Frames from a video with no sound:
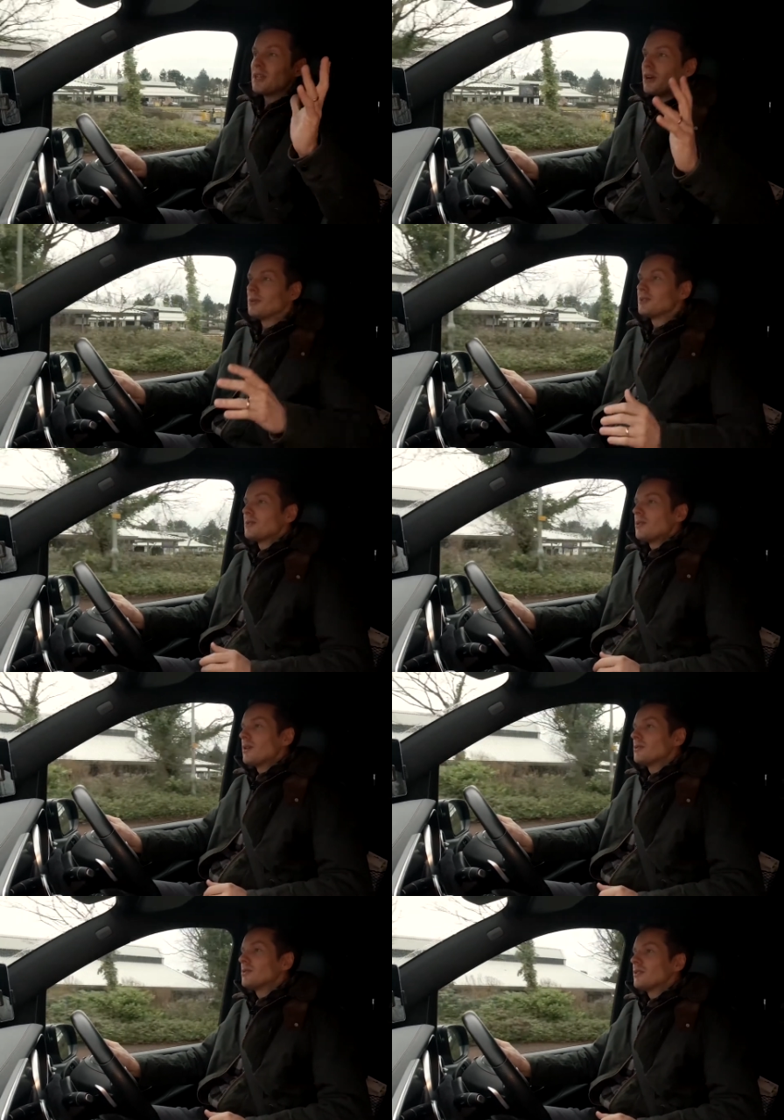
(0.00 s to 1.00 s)
no speedometer and
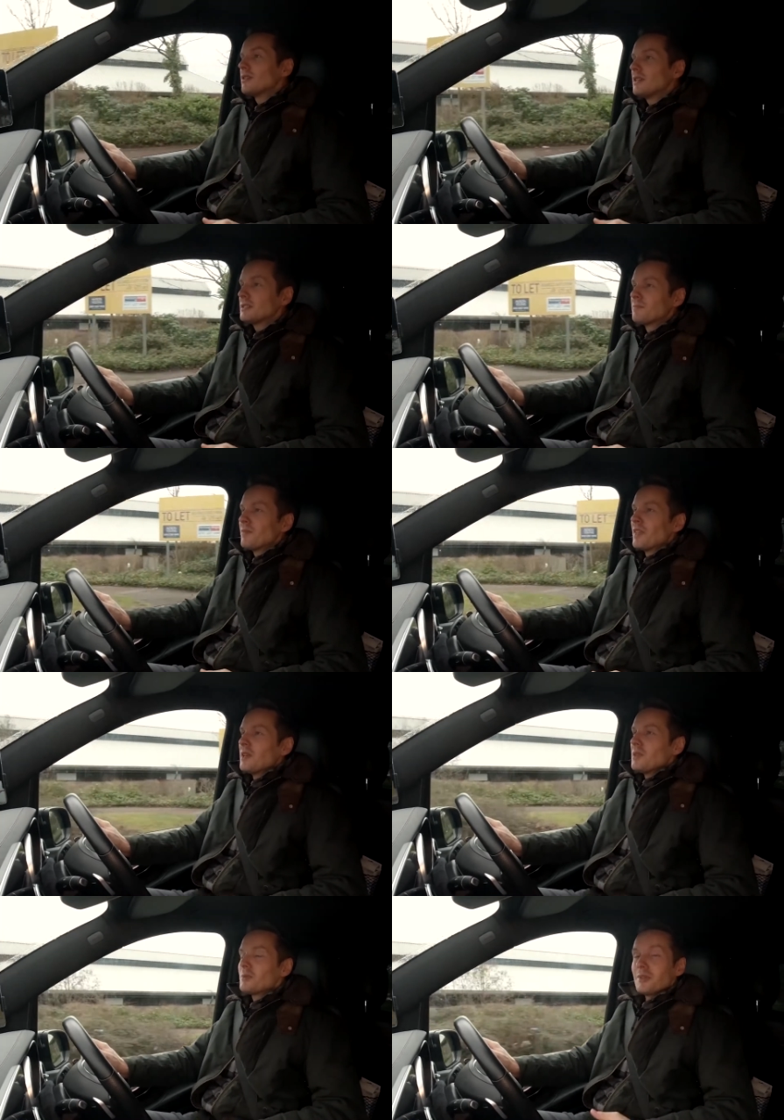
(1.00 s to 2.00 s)
all those other things,
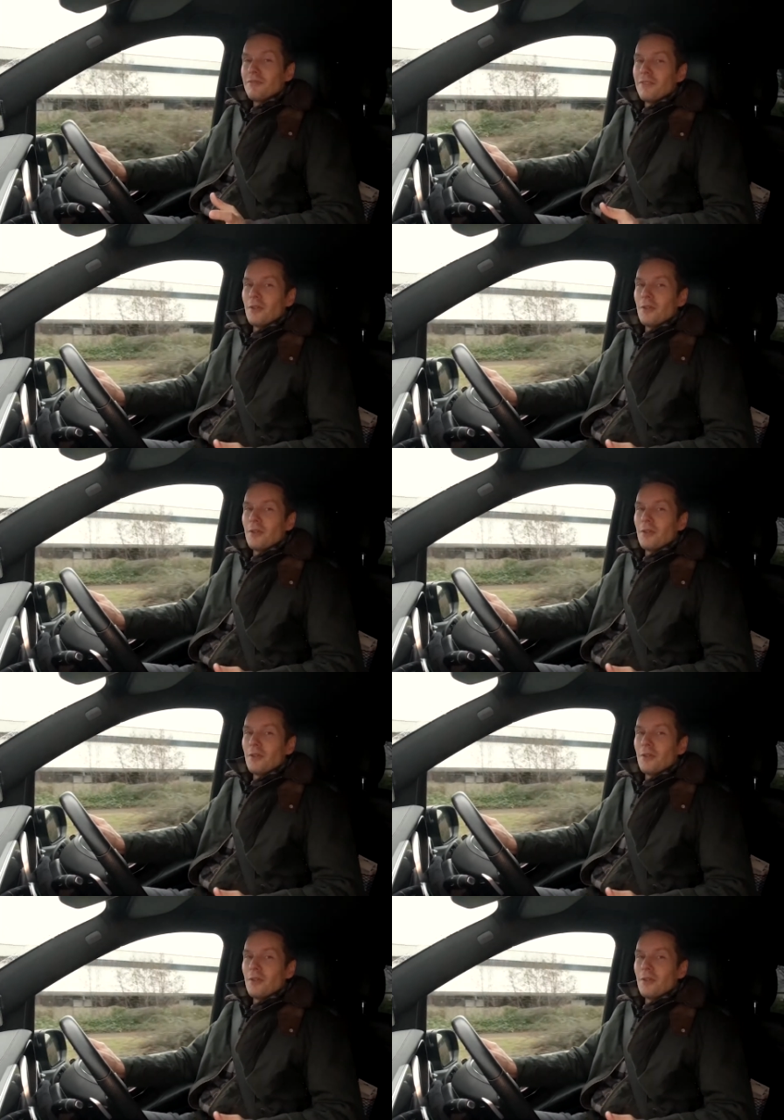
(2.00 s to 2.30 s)
there